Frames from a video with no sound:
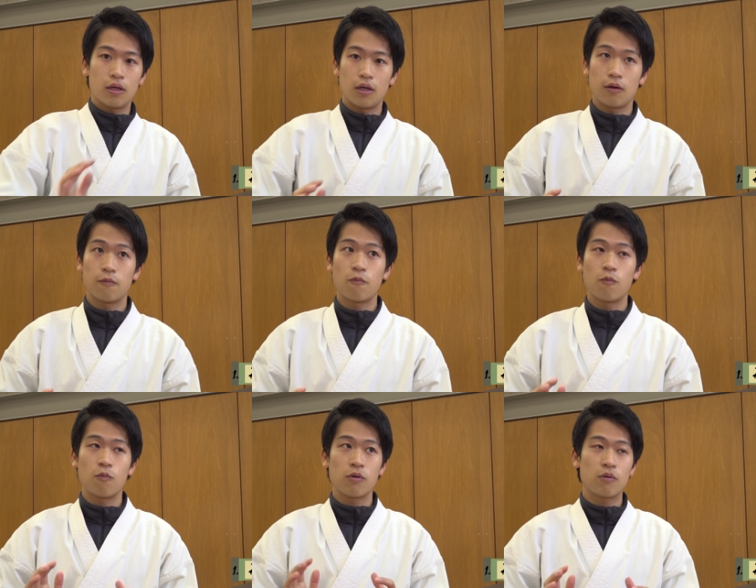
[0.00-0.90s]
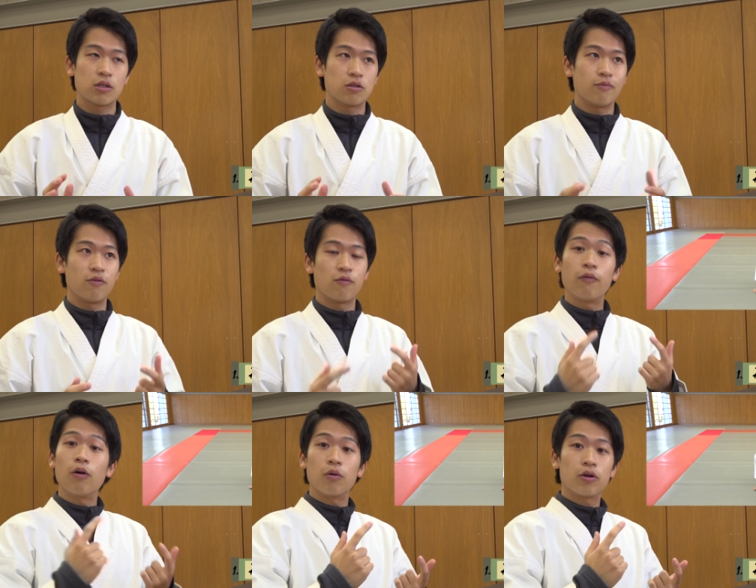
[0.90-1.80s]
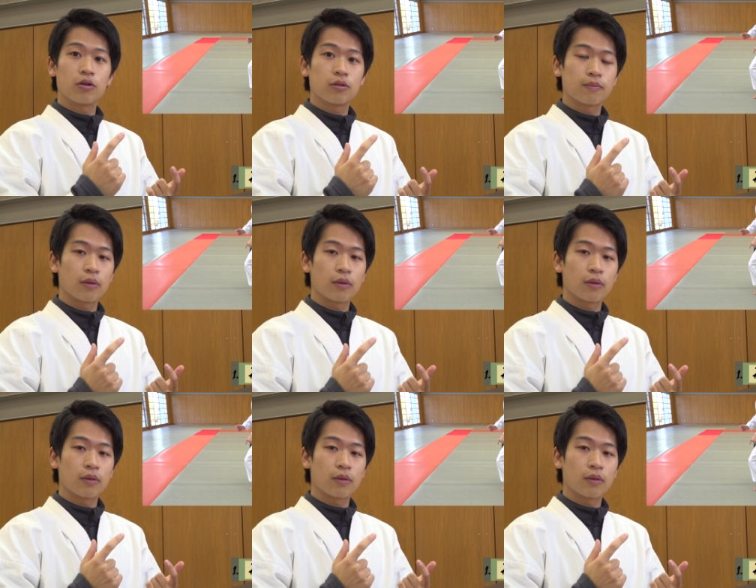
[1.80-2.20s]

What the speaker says: If we want to move forward,